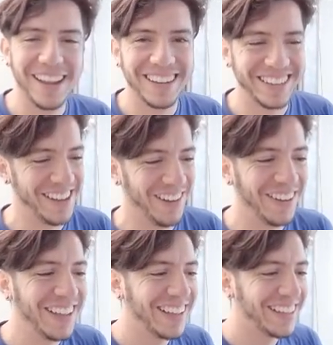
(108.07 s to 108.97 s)
but
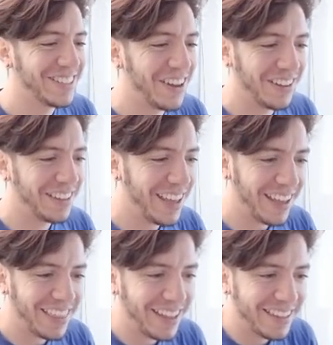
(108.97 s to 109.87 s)
no. So
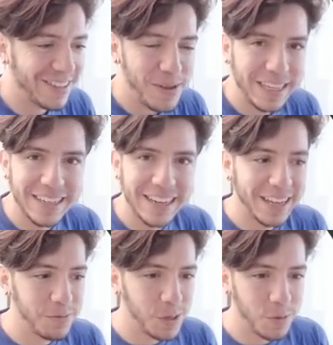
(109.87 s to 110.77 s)
yeah, that's
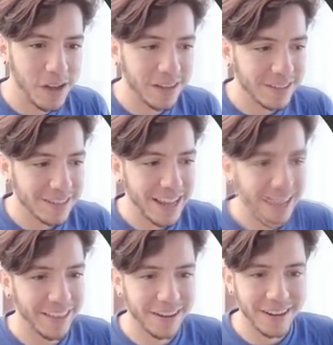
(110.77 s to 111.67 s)
basically it. With one
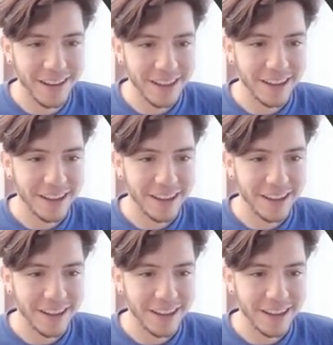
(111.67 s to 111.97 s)
slider,